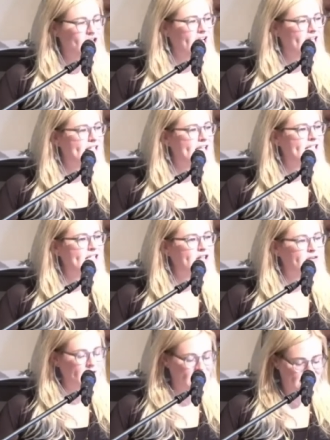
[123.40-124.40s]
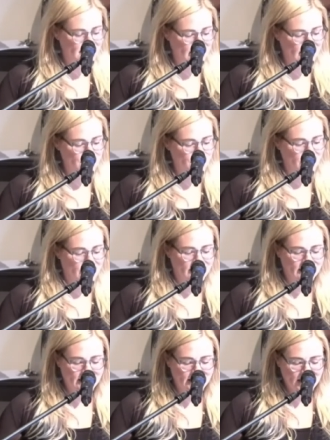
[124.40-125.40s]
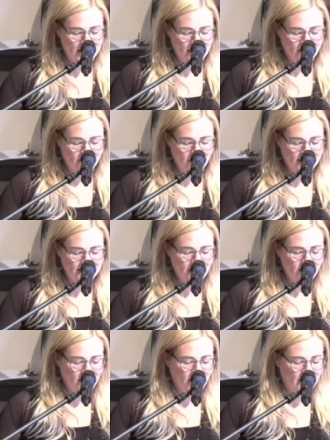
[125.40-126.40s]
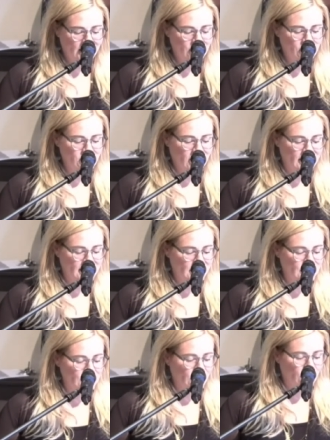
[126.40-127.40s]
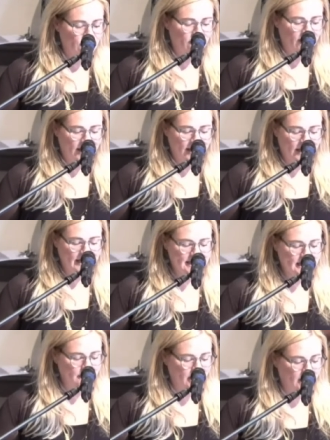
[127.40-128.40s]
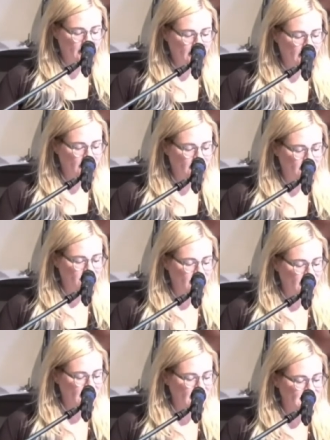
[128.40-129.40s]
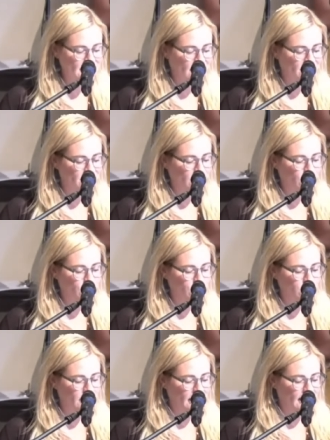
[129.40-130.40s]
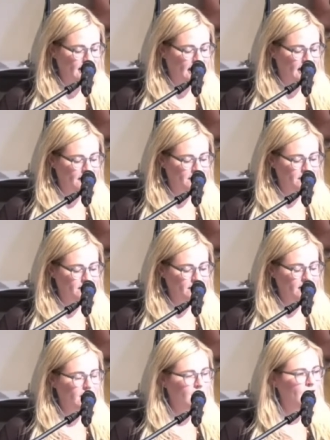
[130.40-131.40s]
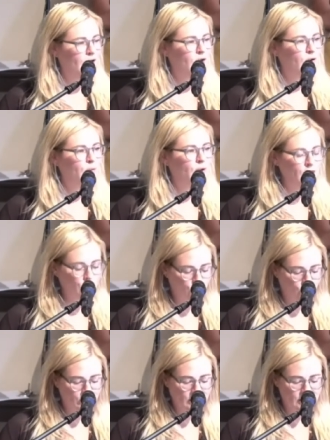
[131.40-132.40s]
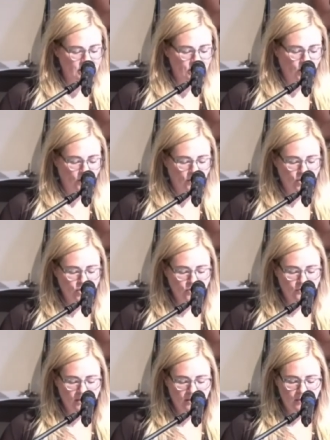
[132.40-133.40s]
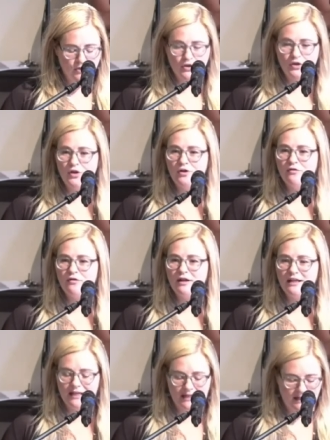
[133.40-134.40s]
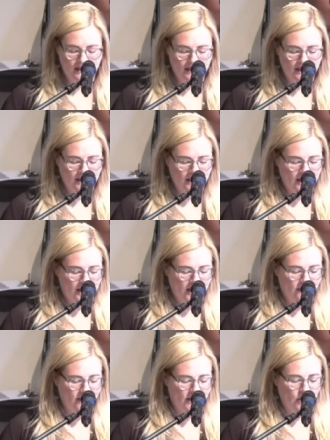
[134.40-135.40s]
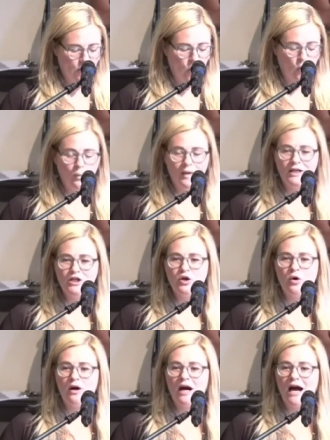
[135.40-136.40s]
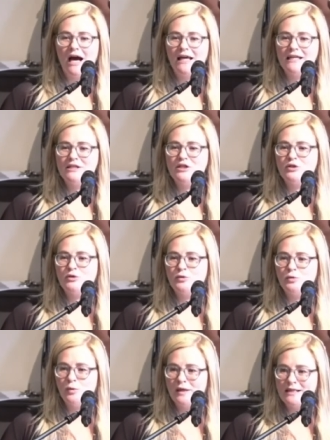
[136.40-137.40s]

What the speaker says: Genesis 3:6 reads, "Vatera ha'isha ki tov ha'etz lema'achal v'chi ta'avahu le'einayim." When the woman saw the tree was good for eating, and that it opened your eyes to